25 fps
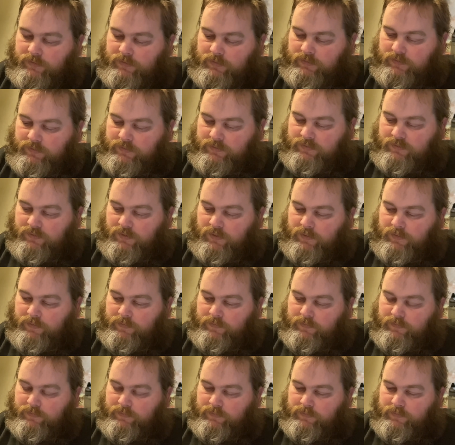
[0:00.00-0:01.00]
it's got
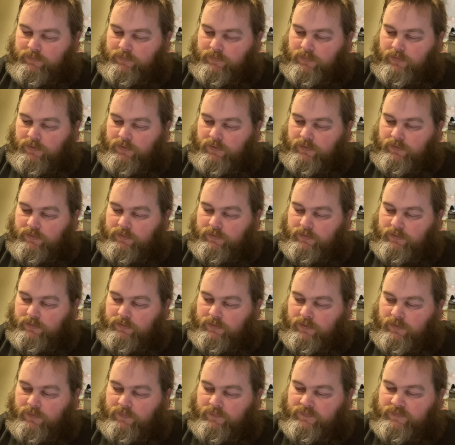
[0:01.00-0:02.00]

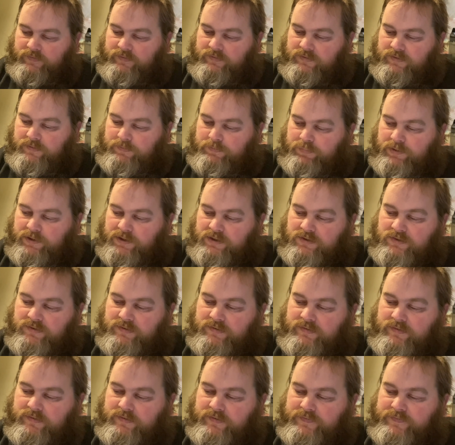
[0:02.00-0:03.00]
obviously
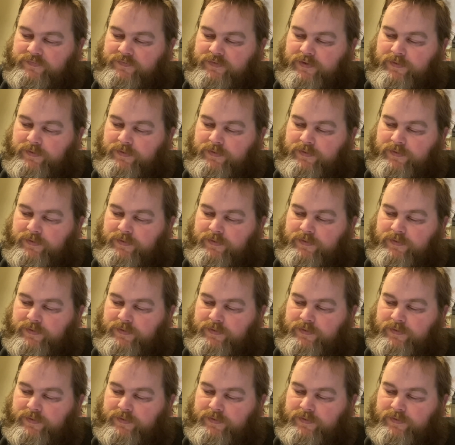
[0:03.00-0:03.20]
pictures of